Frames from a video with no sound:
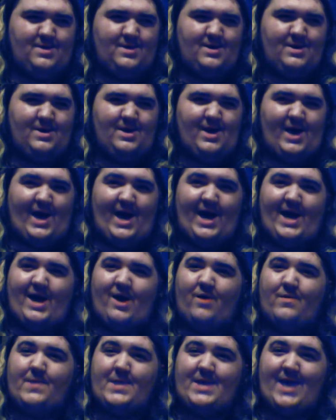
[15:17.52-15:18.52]
I
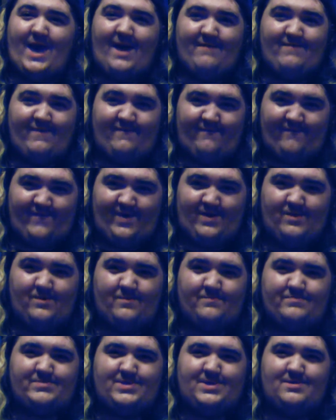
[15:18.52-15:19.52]
already have it filmed,
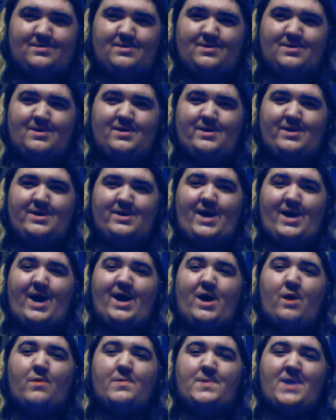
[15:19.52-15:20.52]
I
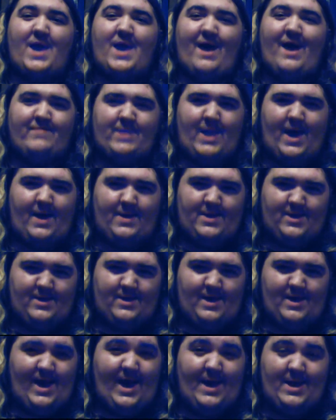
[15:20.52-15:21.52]
already have it
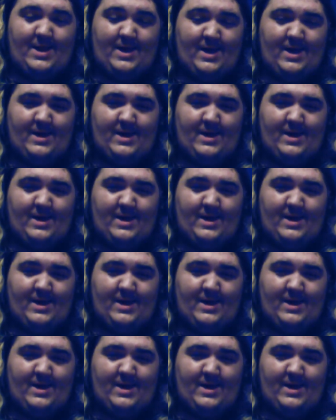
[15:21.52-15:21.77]
edited,